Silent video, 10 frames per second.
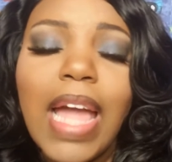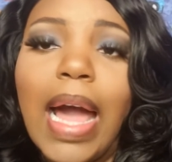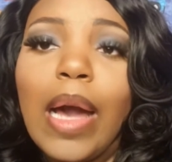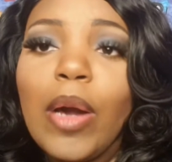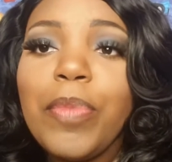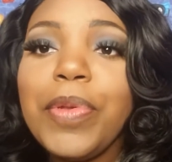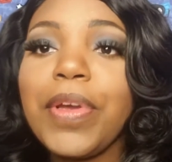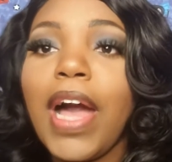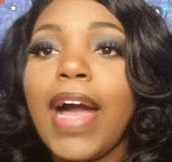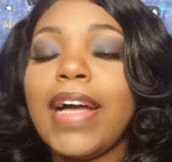I hope you
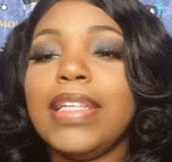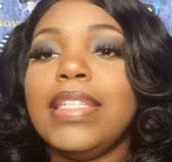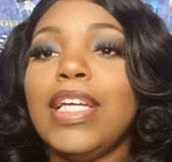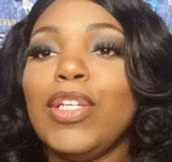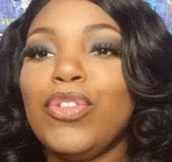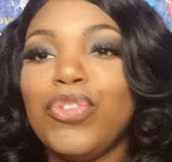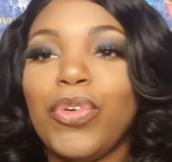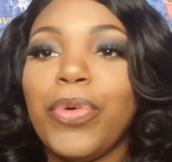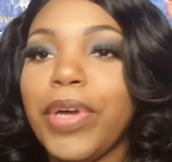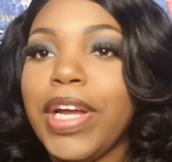guys
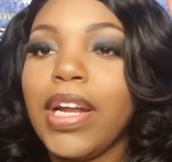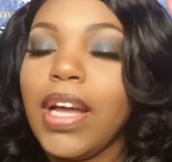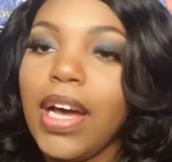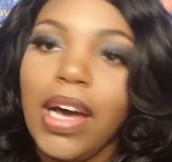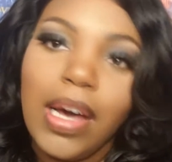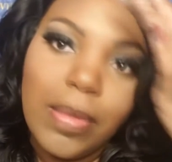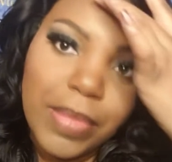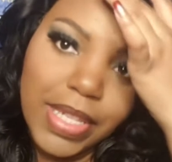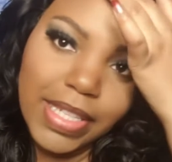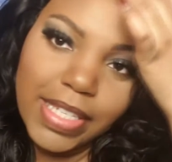enjoyed
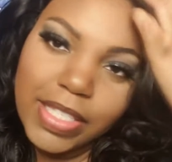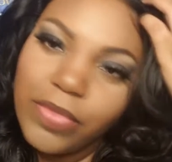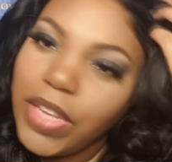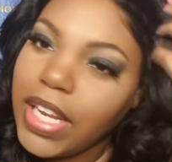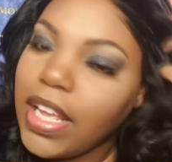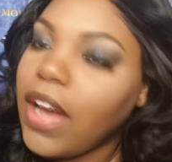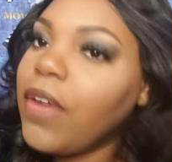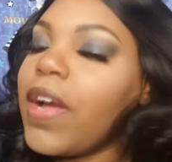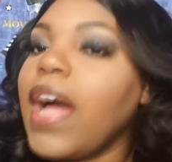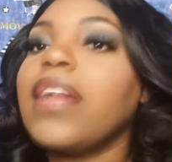um, this
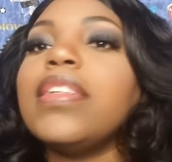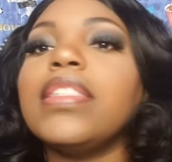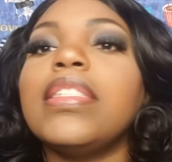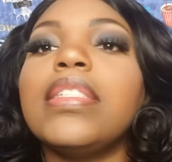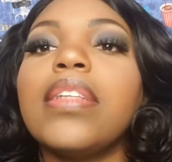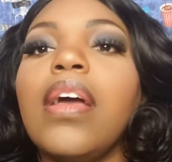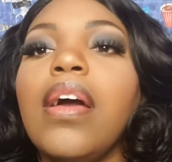video, kind of just